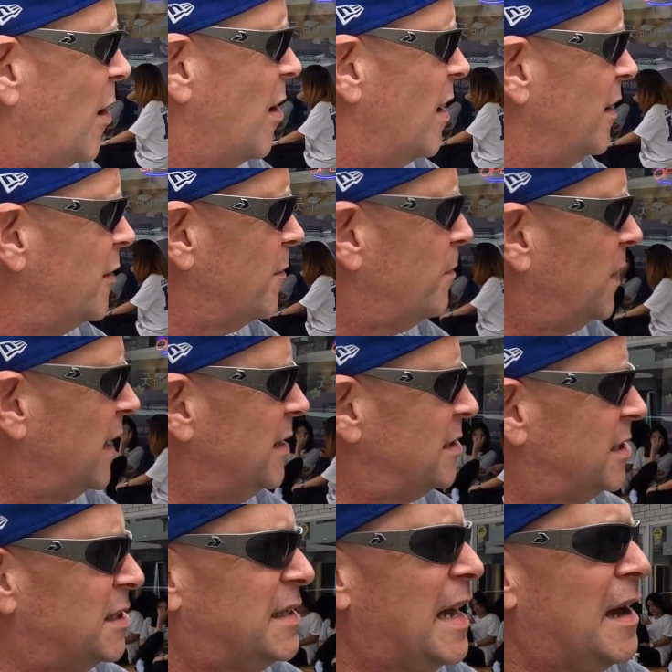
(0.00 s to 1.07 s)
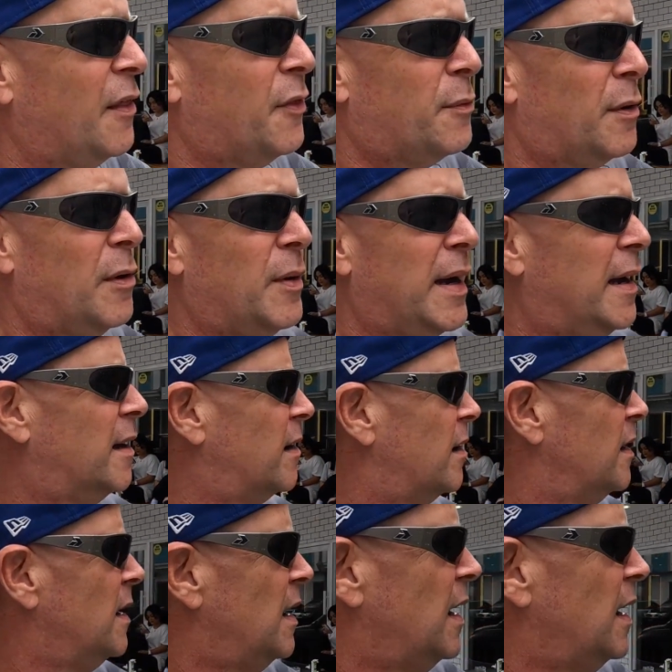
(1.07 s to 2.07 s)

are other places down through here.